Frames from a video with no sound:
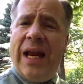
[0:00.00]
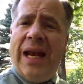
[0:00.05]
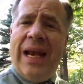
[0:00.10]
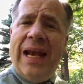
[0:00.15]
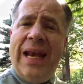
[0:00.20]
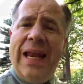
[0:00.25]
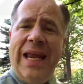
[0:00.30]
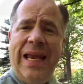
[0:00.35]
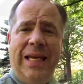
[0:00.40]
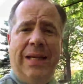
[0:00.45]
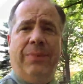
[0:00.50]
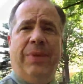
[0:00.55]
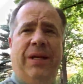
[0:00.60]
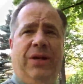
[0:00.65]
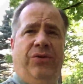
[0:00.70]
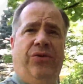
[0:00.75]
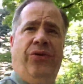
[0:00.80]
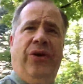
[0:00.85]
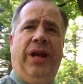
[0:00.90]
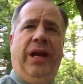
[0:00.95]
need to be
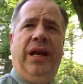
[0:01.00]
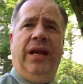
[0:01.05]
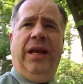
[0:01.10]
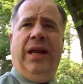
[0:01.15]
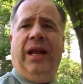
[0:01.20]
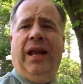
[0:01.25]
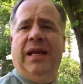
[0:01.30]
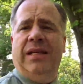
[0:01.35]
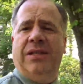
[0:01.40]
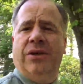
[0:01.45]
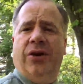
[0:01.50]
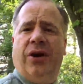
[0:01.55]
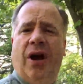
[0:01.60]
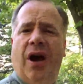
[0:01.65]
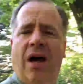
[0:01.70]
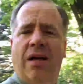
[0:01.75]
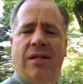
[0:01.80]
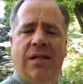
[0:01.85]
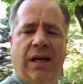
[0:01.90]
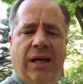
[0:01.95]
treated unless they're
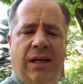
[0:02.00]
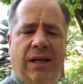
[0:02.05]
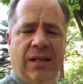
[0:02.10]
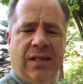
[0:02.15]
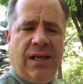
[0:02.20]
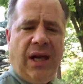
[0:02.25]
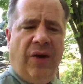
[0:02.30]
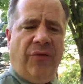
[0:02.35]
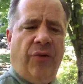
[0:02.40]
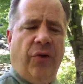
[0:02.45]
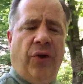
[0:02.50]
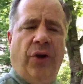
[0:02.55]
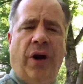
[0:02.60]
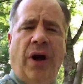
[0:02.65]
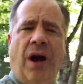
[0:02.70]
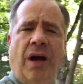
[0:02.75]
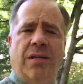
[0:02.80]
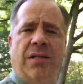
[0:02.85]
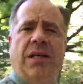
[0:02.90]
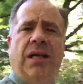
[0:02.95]
causing discomfort or
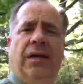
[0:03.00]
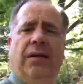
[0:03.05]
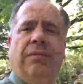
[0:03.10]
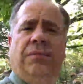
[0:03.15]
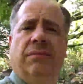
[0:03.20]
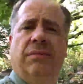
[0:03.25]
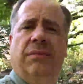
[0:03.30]
causing